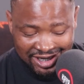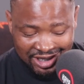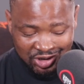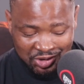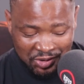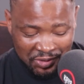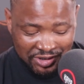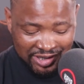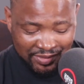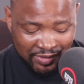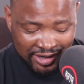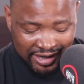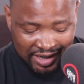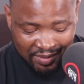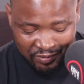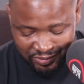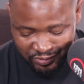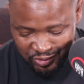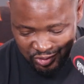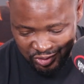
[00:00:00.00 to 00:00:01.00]
Talking about
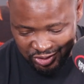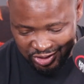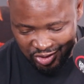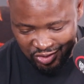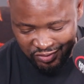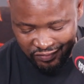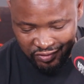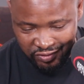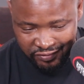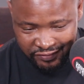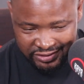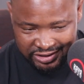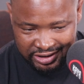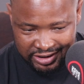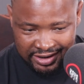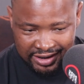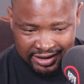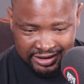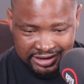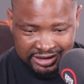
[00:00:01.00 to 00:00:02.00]
Apple Music, you've
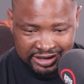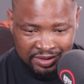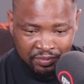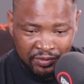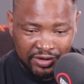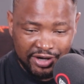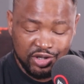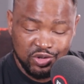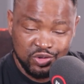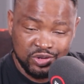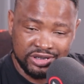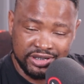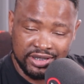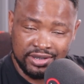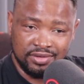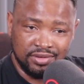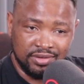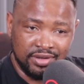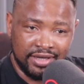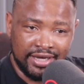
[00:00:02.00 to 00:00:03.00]
obviously got a brand new
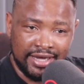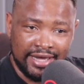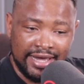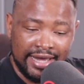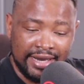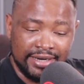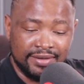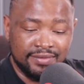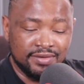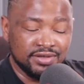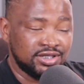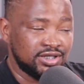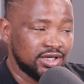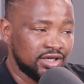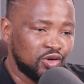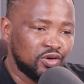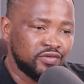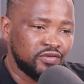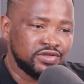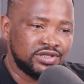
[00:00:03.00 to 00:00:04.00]
single, and this
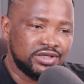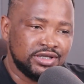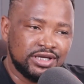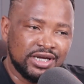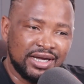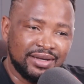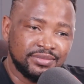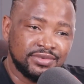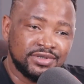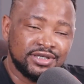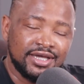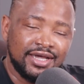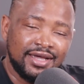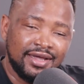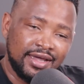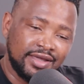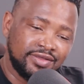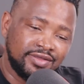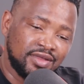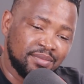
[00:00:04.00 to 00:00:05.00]
single obviously comes
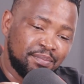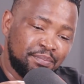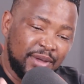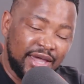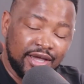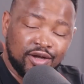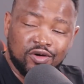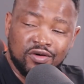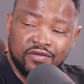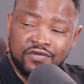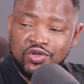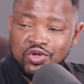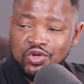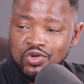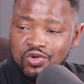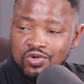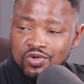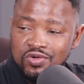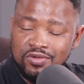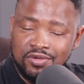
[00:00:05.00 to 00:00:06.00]
at the back of
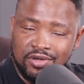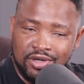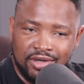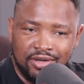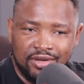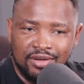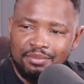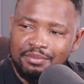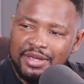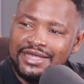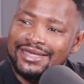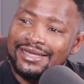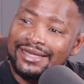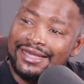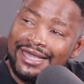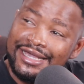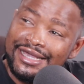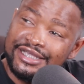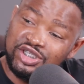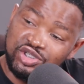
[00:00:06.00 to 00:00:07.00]
you making
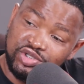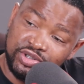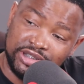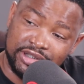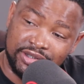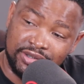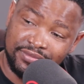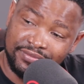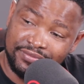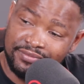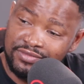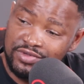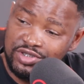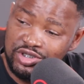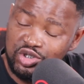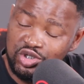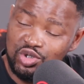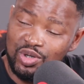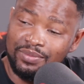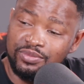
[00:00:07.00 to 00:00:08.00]
history.
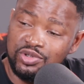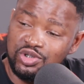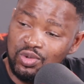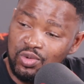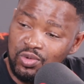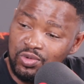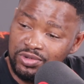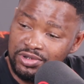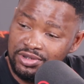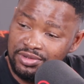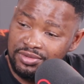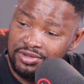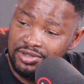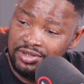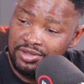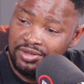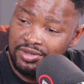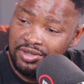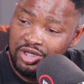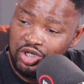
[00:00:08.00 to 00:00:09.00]
So I'm told.
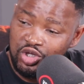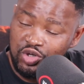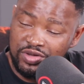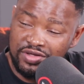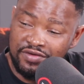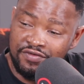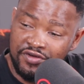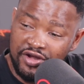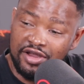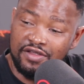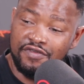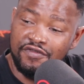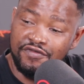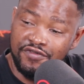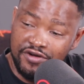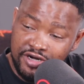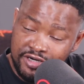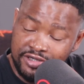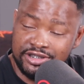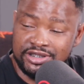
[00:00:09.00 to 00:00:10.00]
You're the very
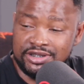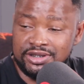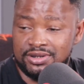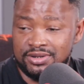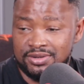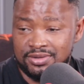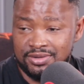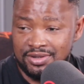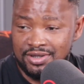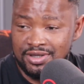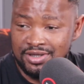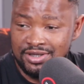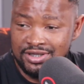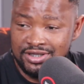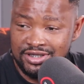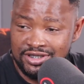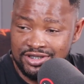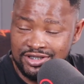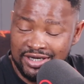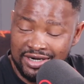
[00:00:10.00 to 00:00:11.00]
first
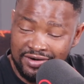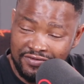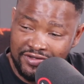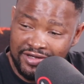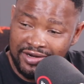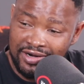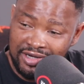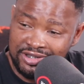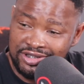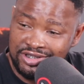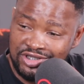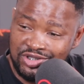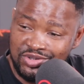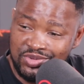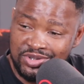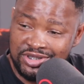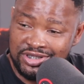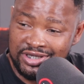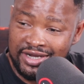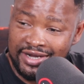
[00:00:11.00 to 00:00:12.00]
South African artist
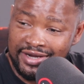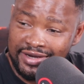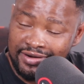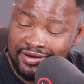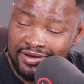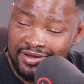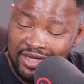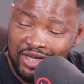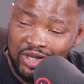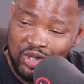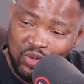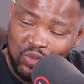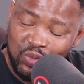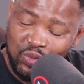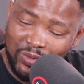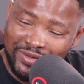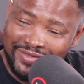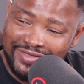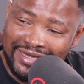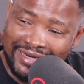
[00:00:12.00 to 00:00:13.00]
to sign
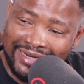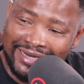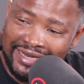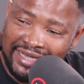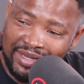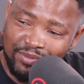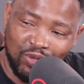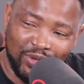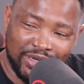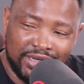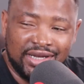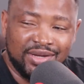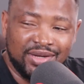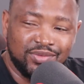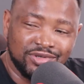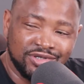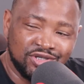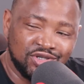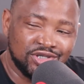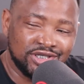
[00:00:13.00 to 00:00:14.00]
with that label. What
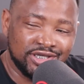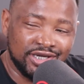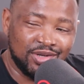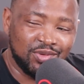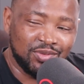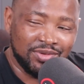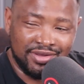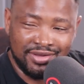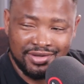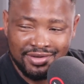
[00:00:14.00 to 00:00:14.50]
label did you sign with?